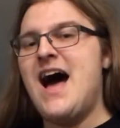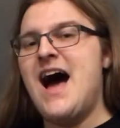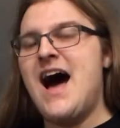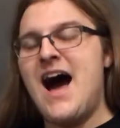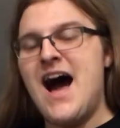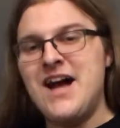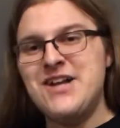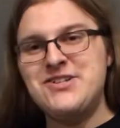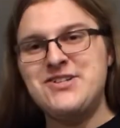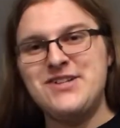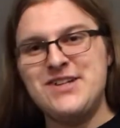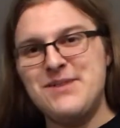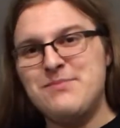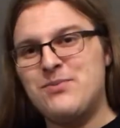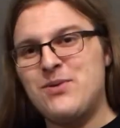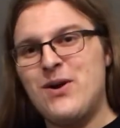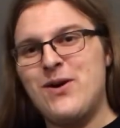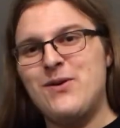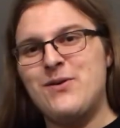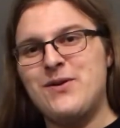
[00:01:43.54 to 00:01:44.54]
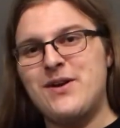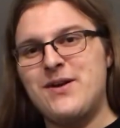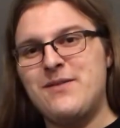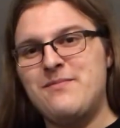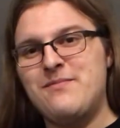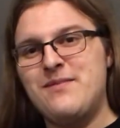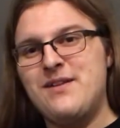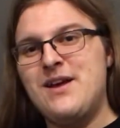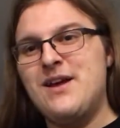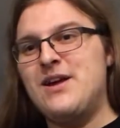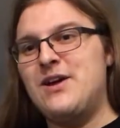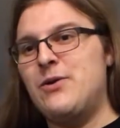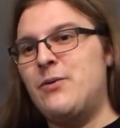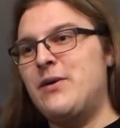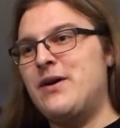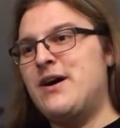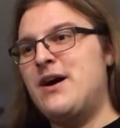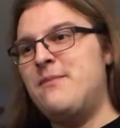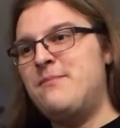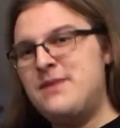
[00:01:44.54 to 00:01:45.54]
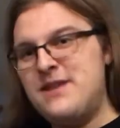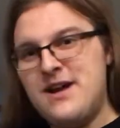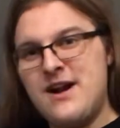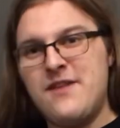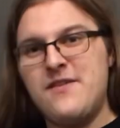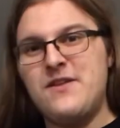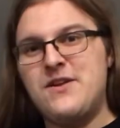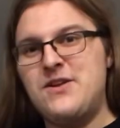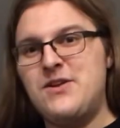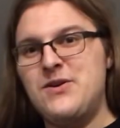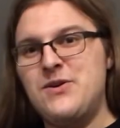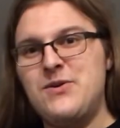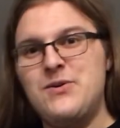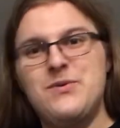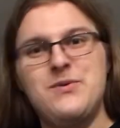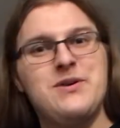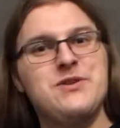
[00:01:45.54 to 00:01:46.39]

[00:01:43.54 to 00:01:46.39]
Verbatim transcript: I should get priority. Going up and down in the queue